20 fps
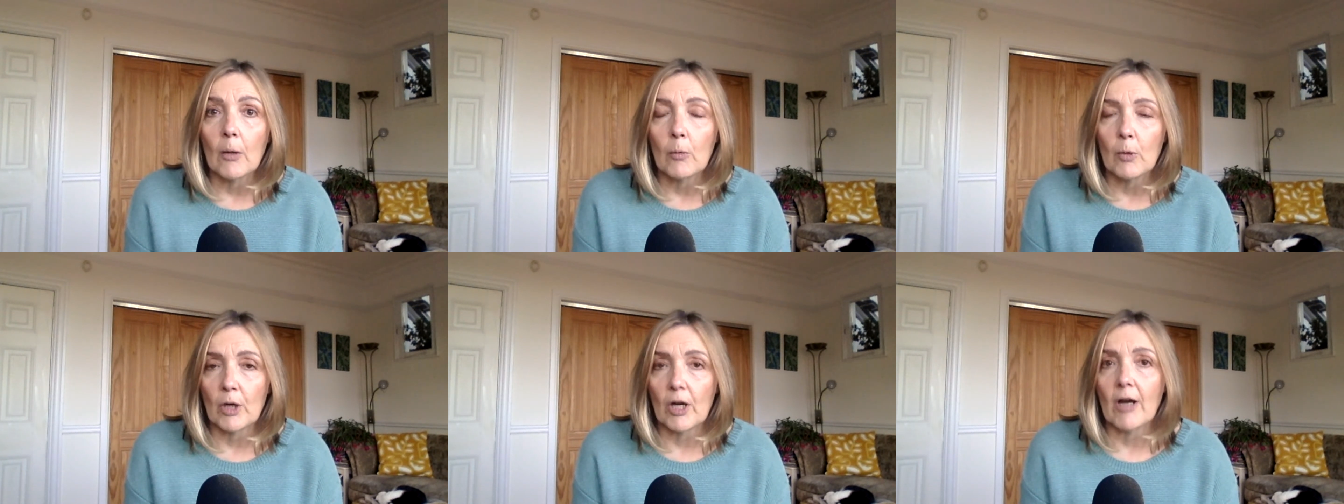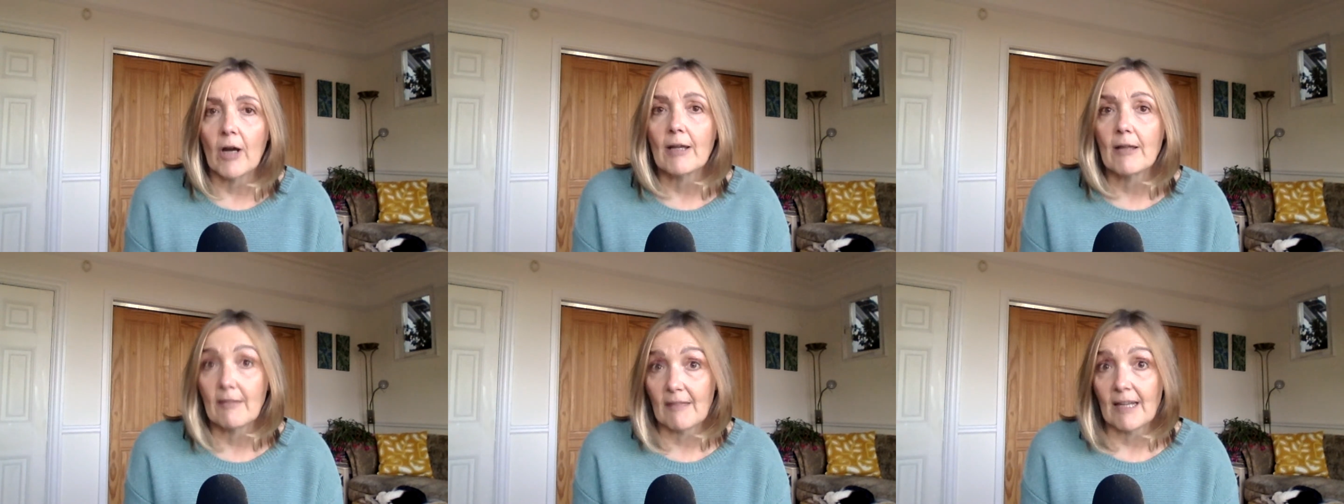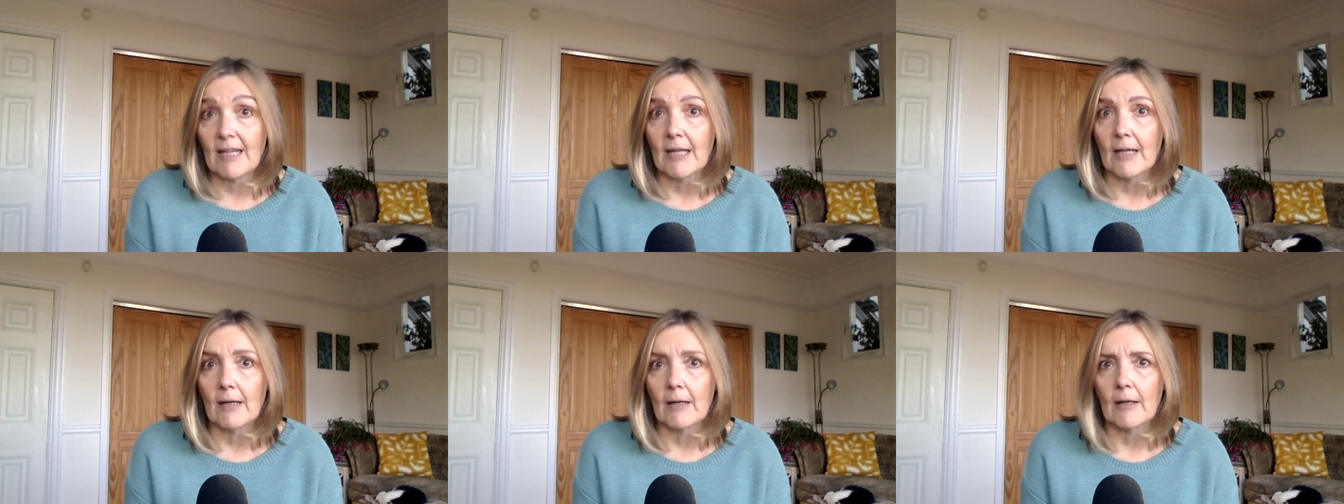would I
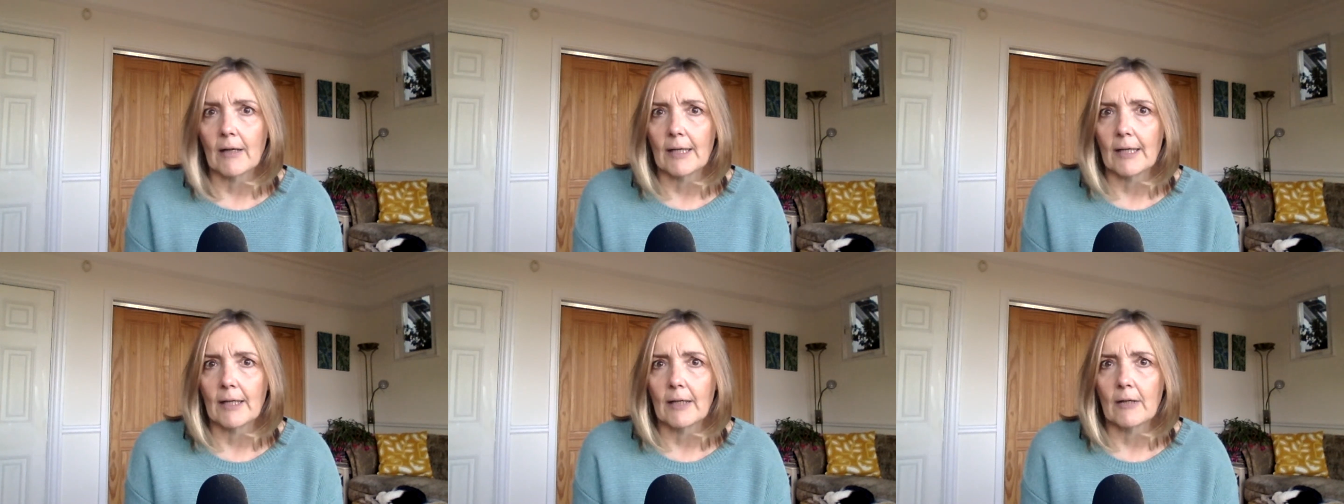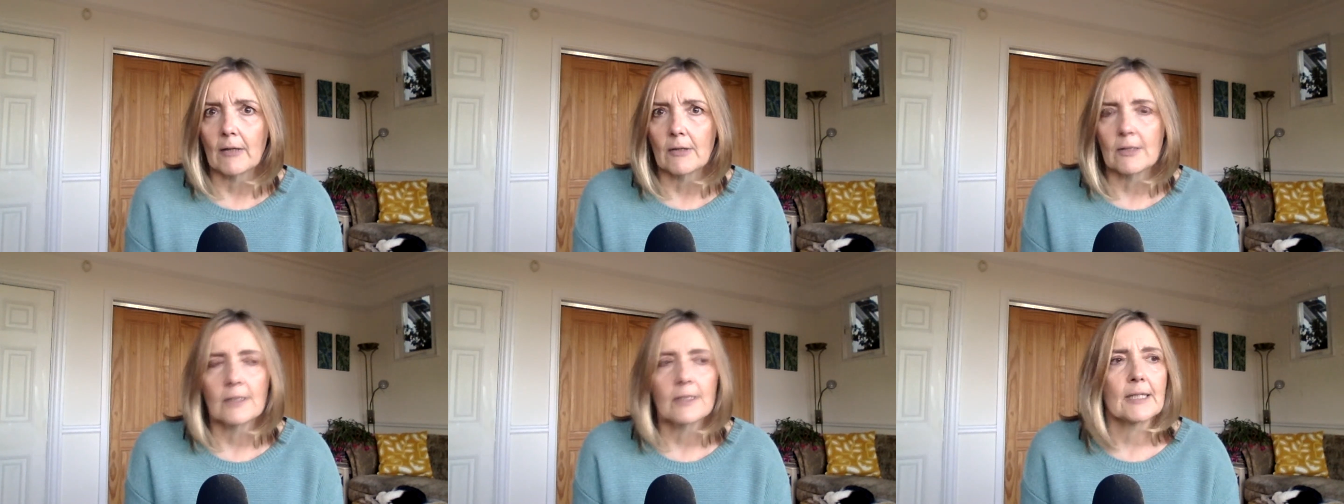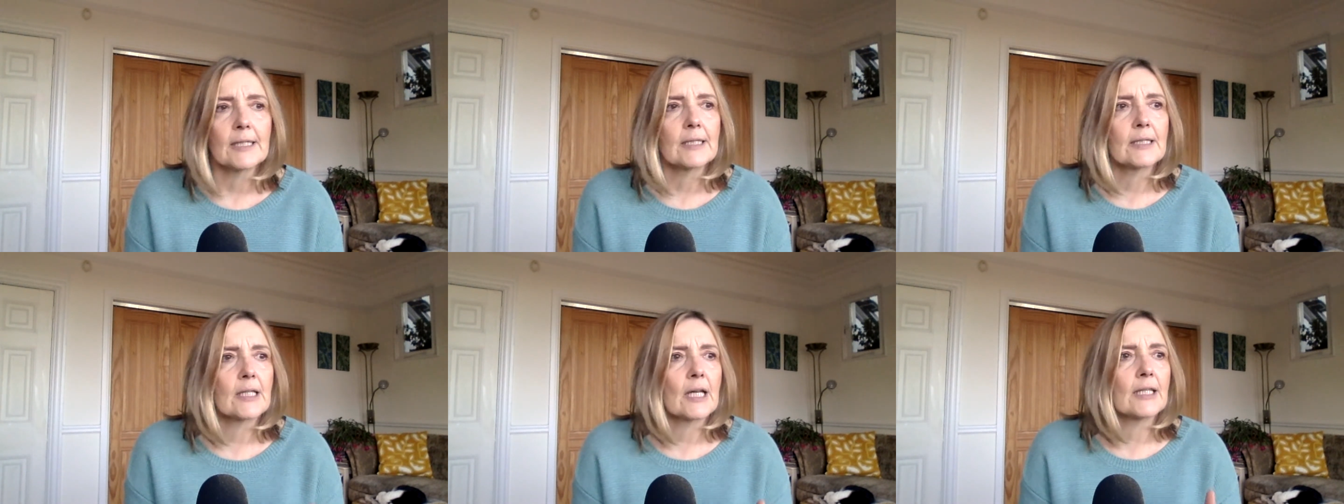think like a
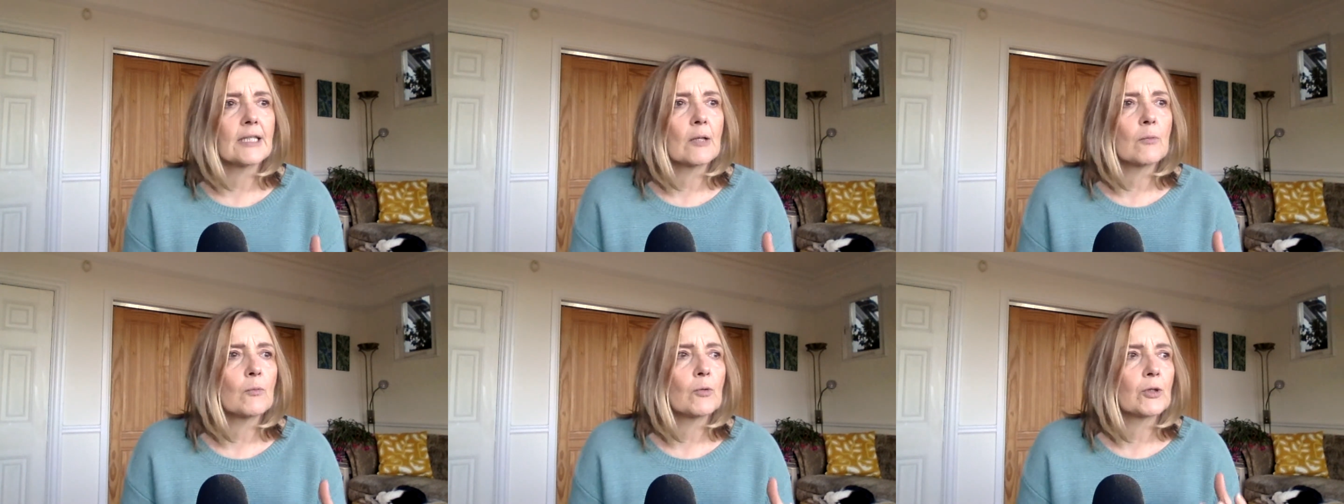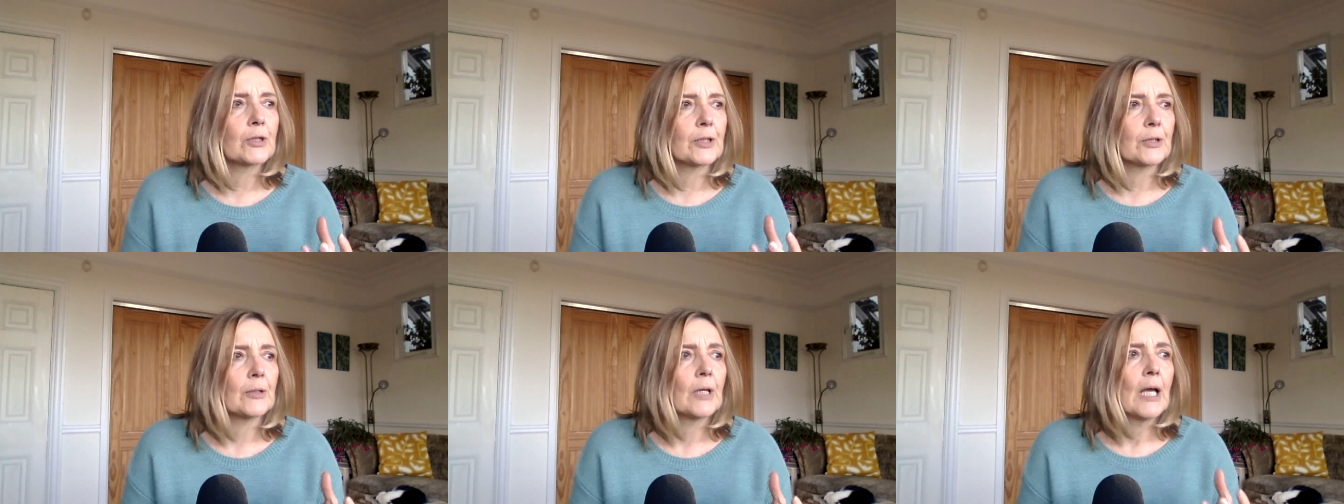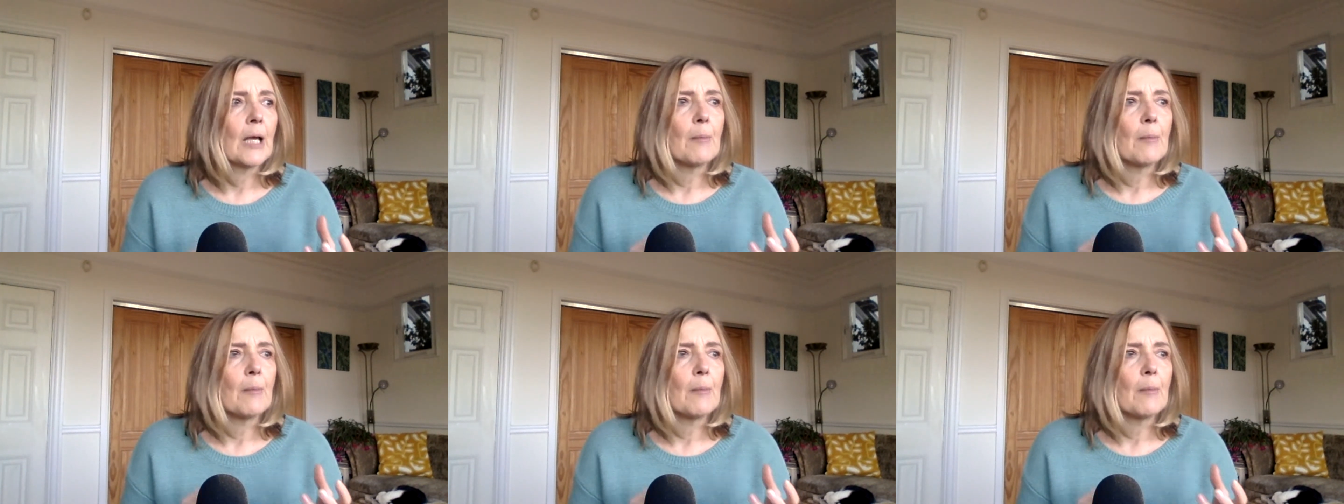narcissist? I don't want to